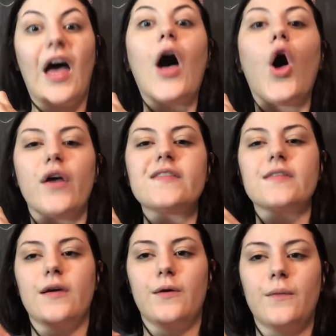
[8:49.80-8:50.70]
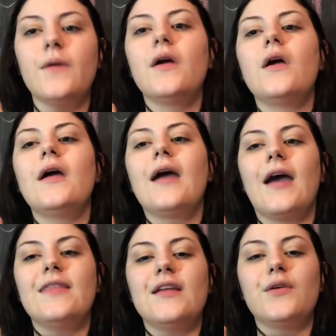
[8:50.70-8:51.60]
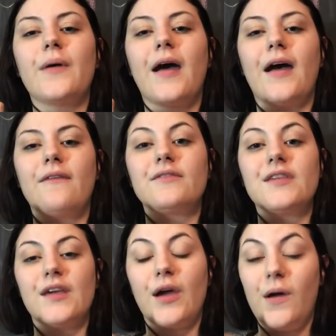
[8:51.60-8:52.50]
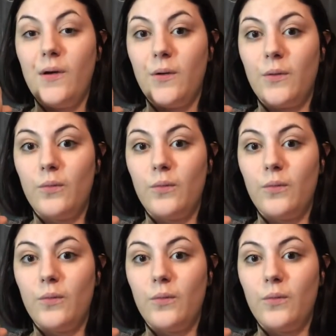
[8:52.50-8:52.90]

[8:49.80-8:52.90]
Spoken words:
also. And then you have TO,